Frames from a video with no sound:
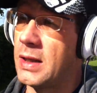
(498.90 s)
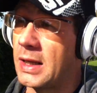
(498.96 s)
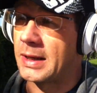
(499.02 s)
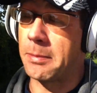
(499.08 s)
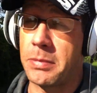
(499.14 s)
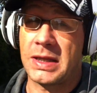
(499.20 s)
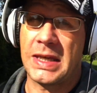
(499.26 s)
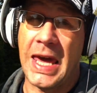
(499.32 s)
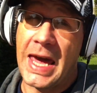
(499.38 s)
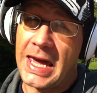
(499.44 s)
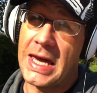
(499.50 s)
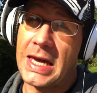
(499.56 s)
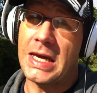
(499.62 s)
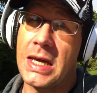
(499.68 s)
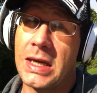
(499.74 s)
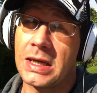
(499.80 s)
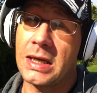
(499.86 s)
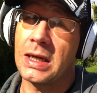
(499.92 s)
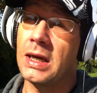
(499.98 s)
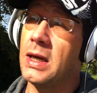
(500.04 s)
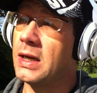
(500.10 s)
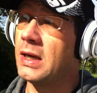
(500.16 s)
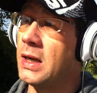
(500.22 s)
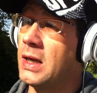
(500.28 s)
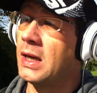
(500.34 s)
like cake
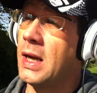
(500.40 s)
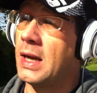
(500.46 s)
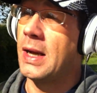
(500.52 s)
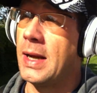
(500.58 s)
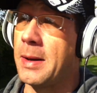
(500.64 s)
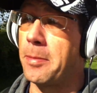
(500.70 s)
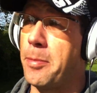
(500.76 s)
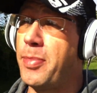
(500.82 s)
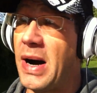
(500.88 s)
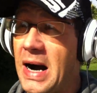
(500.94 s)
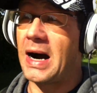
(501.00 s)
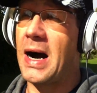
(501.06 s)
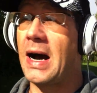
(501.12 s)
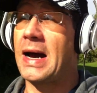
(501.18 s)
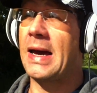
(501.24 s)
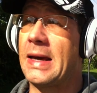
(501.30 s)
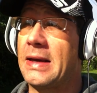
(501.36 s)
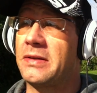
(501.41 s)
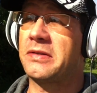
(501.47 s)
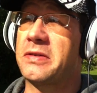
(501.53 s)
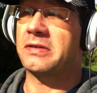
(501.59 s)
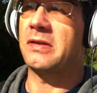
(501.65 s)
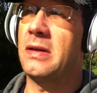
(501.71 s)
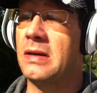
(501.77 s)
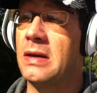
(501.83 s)
and
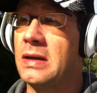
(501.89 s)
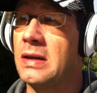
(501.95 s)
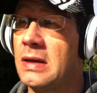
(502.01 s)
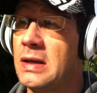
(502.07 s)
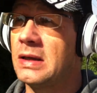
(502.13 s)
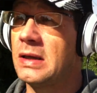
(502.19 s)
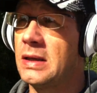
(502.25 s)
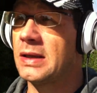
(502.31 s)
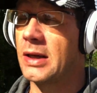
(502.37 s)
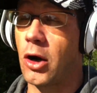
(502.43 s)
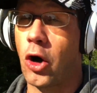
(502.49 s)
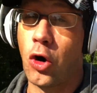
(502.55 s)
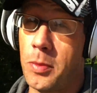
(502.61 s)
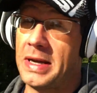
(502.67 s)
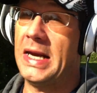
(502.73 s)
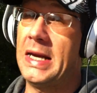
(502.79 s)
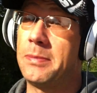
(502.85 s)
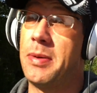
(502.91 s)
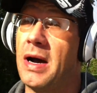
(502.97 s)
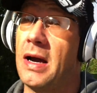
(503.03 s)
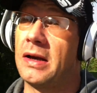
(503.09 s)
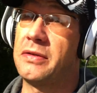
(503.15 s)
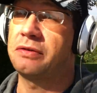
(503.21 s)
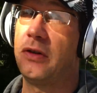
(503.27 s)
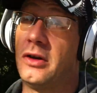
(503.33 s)
pies. Like, homemade
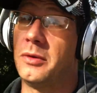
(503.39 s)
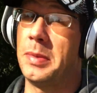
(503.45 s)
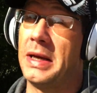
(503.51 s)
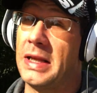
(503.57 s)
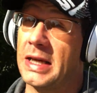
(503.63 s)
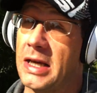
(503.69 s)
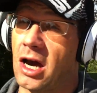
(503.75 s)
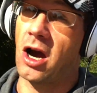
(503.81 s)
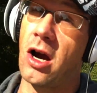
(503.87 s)
pies too, man. Like